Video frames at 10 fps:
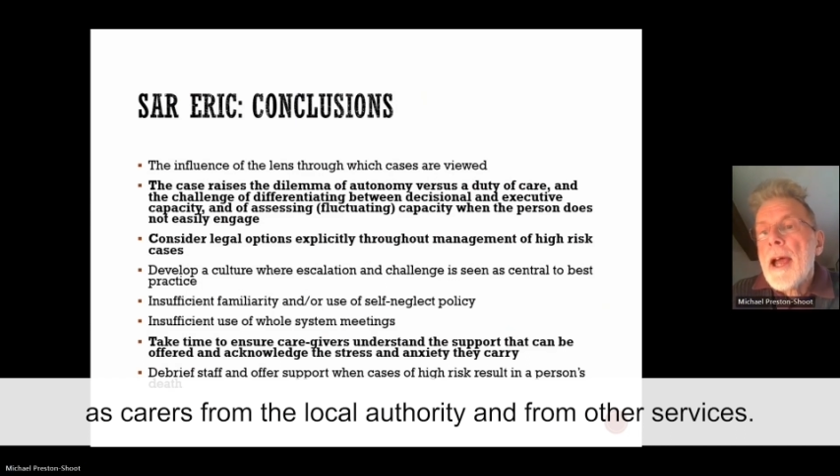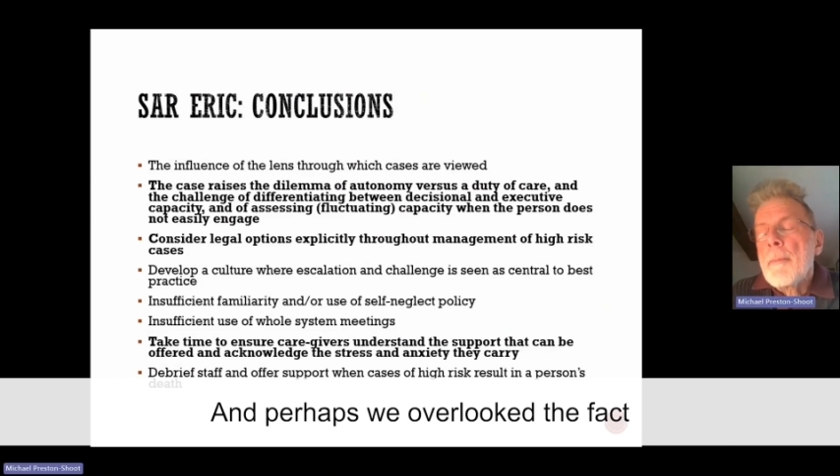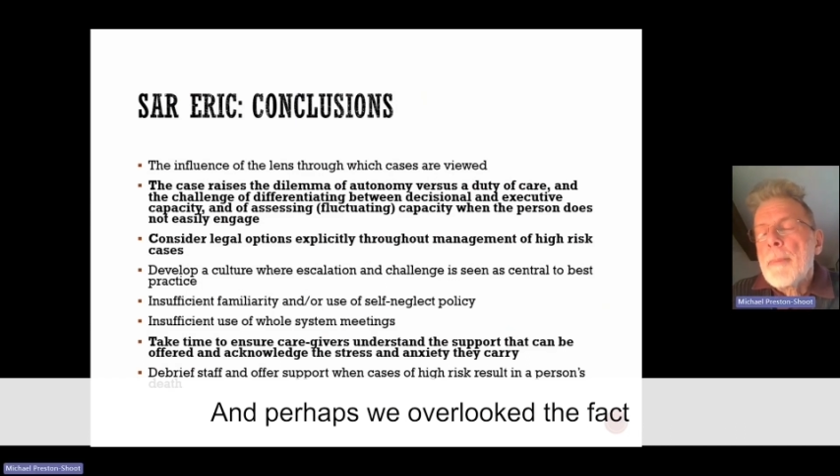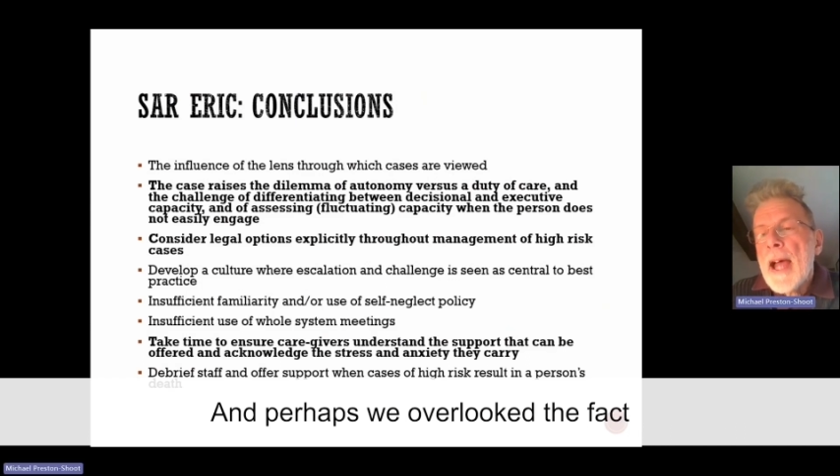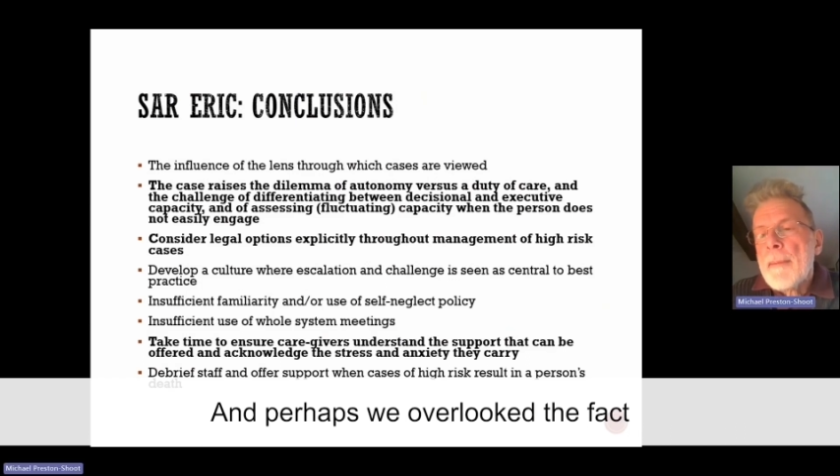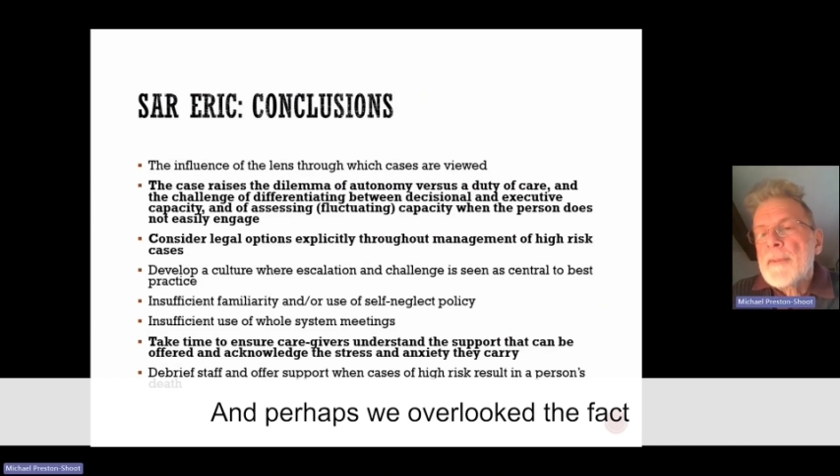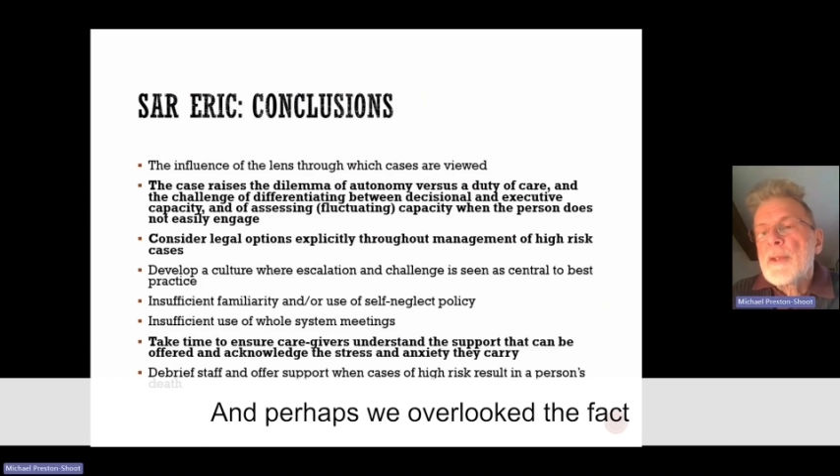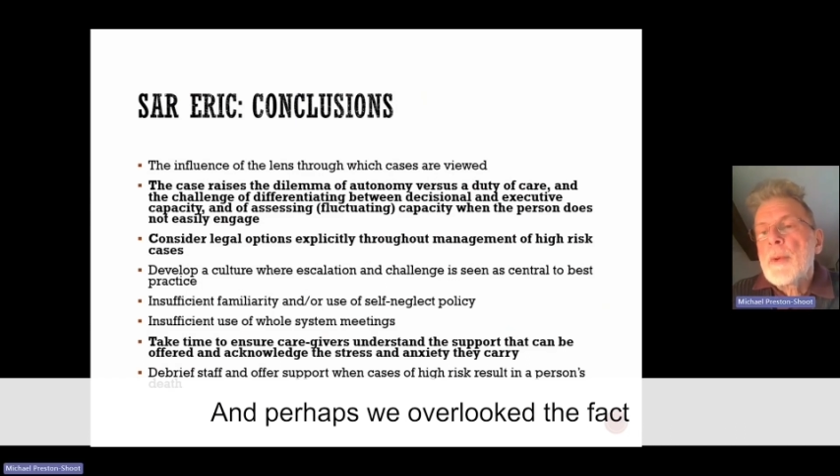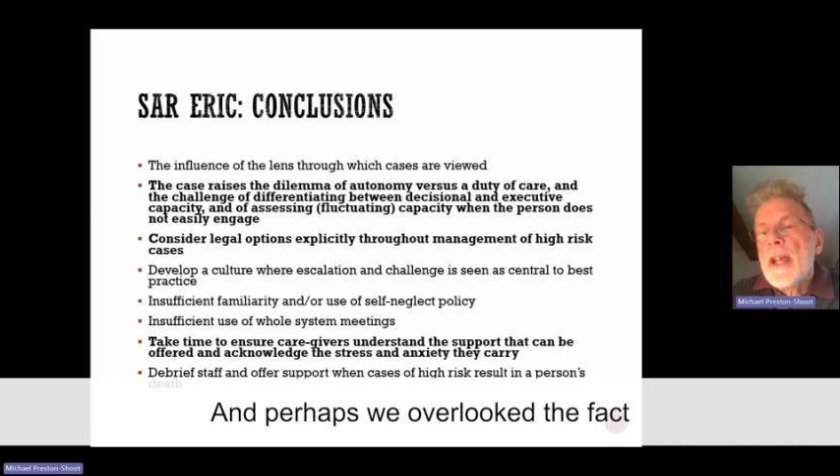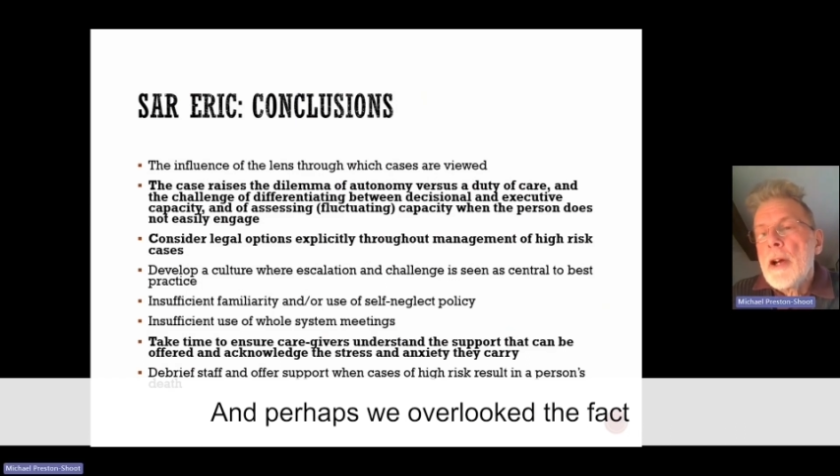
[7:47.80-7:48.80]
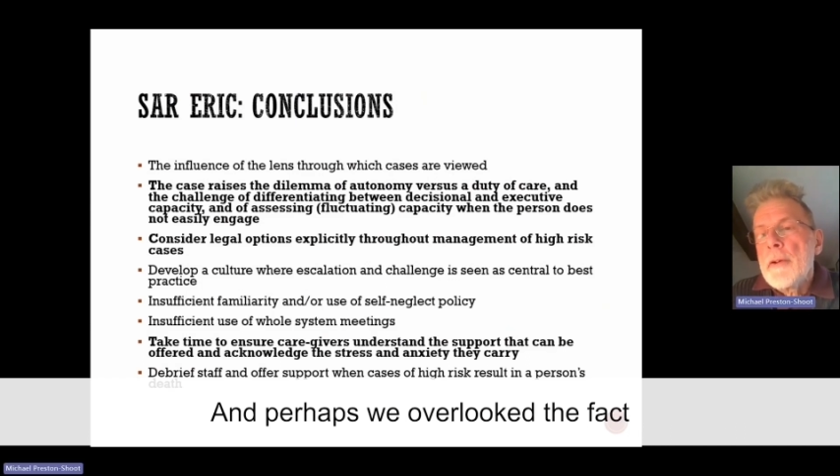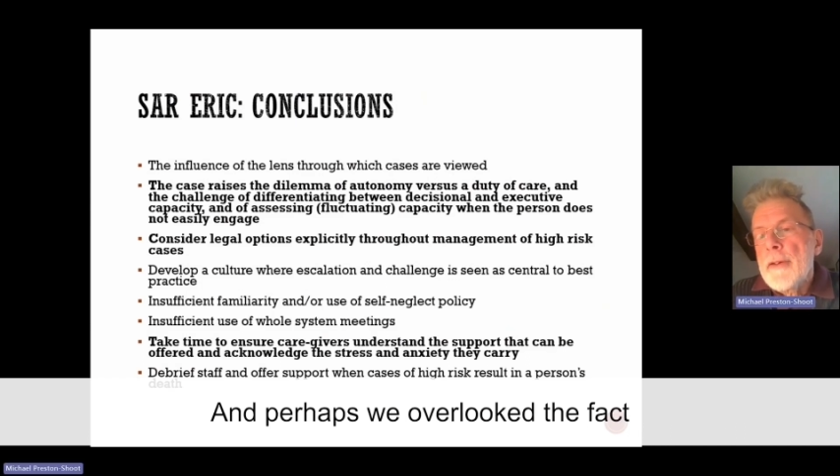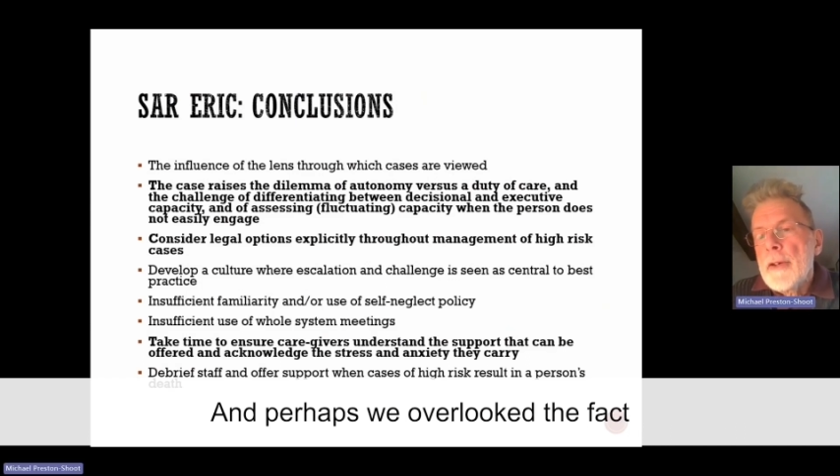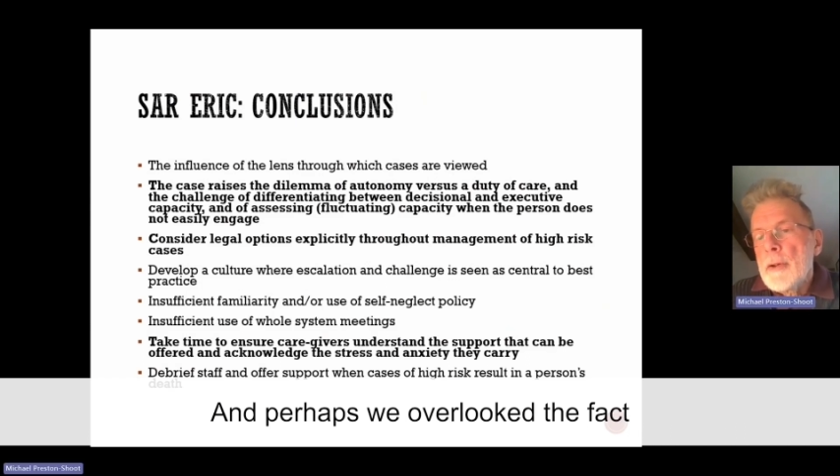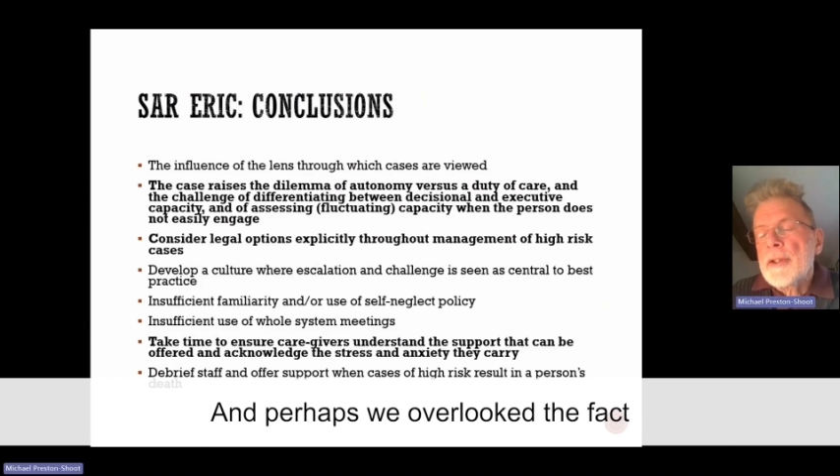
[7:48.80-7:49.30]
And perhaps we
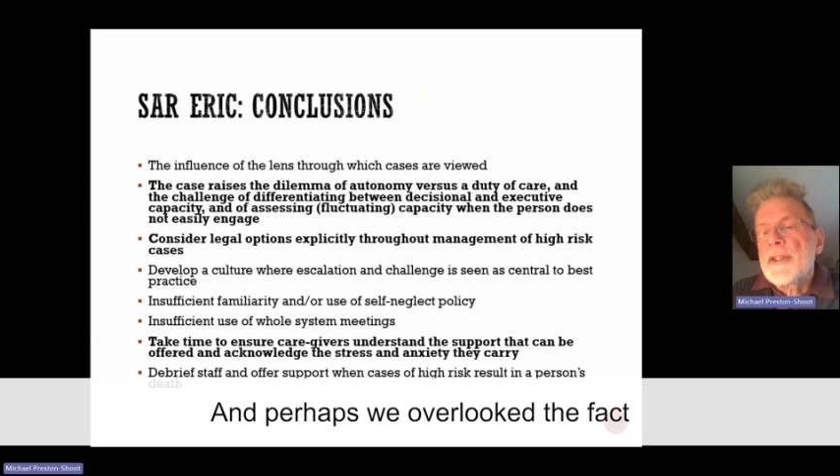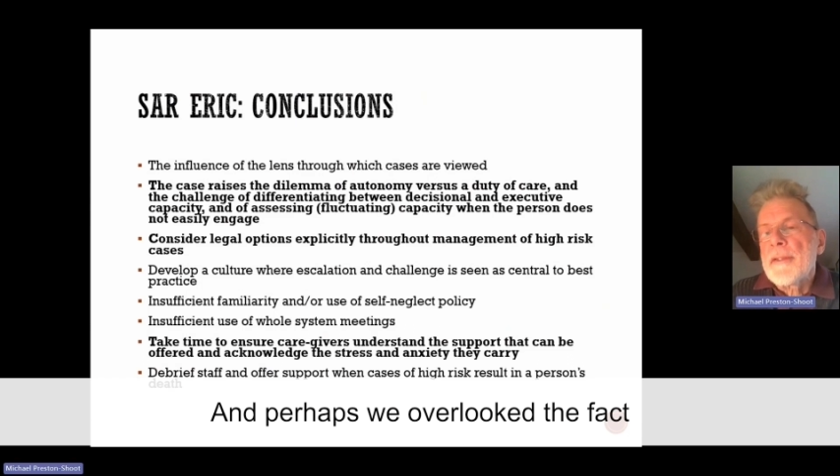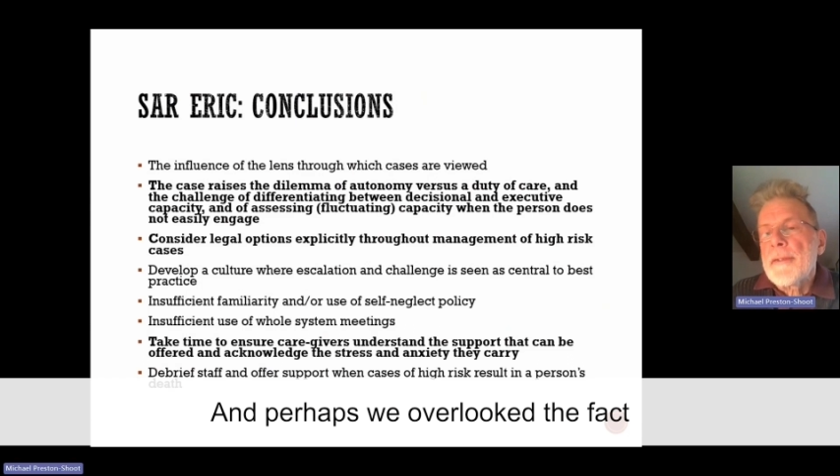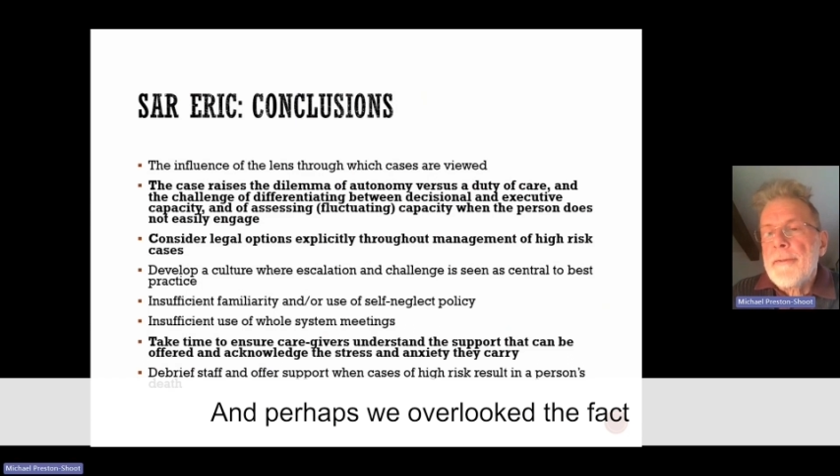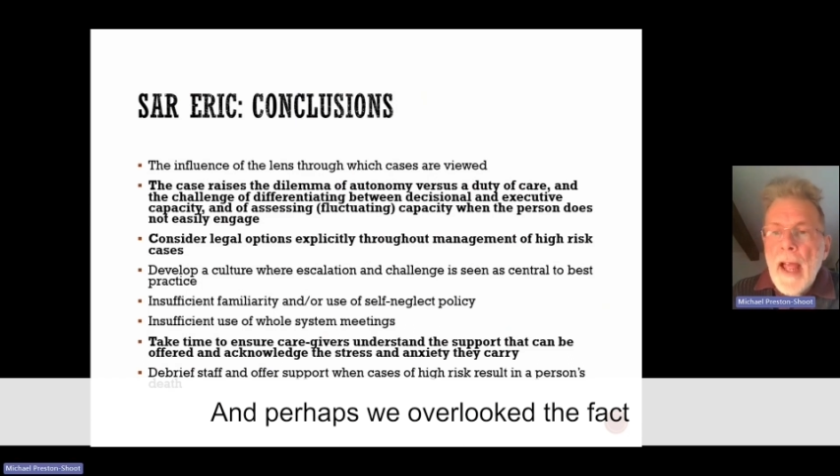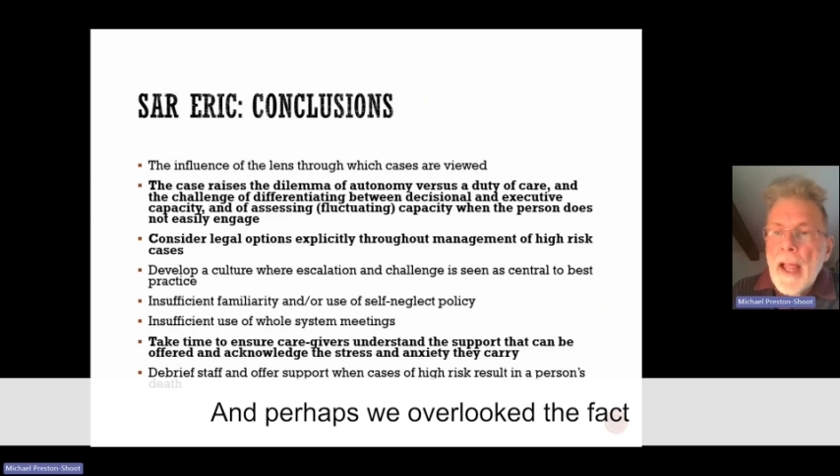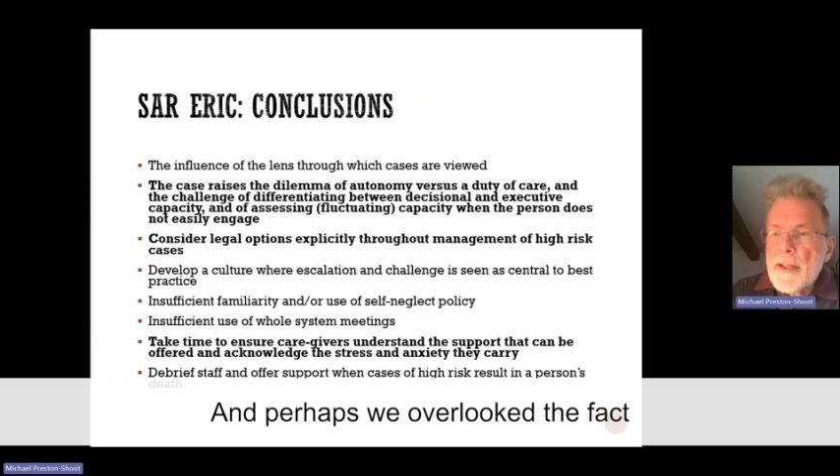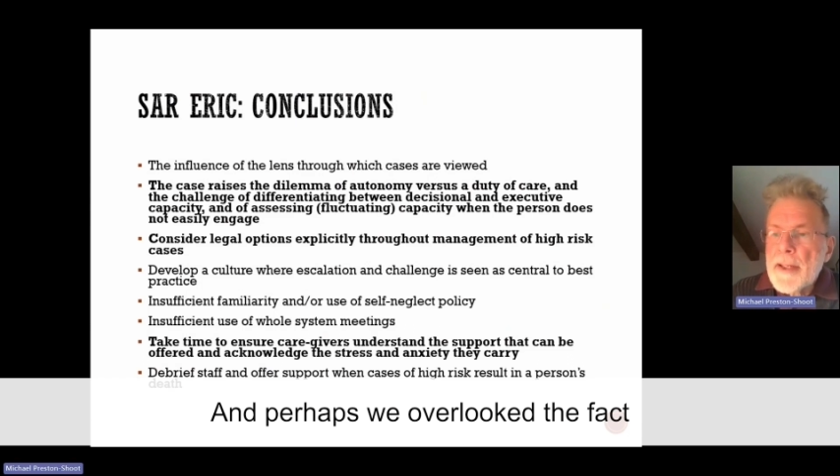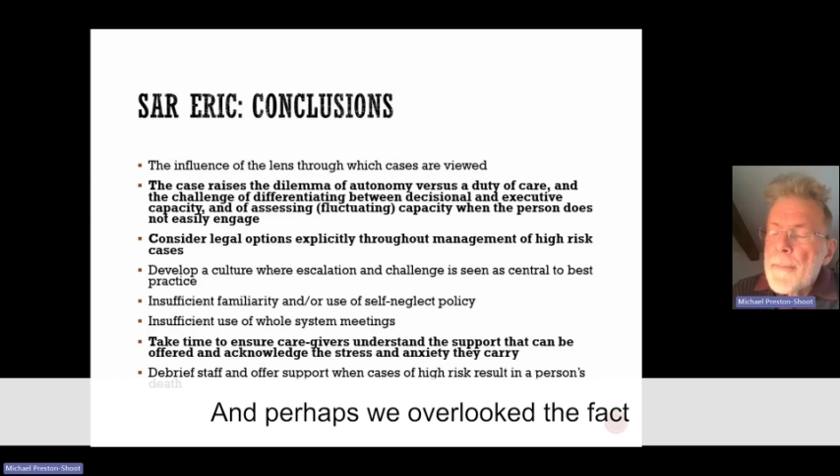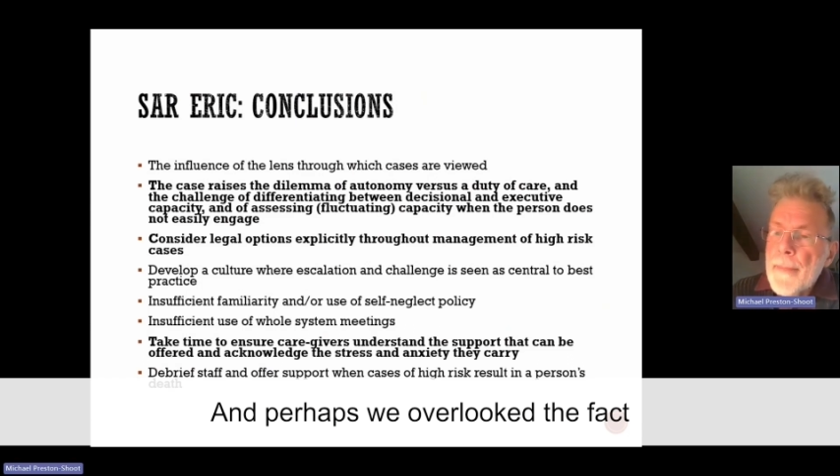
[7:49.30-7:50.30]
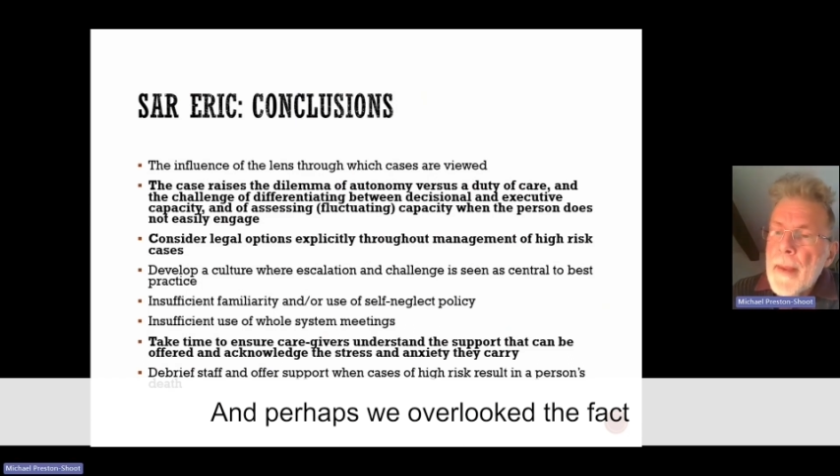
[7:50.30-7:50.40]
overlooked the fact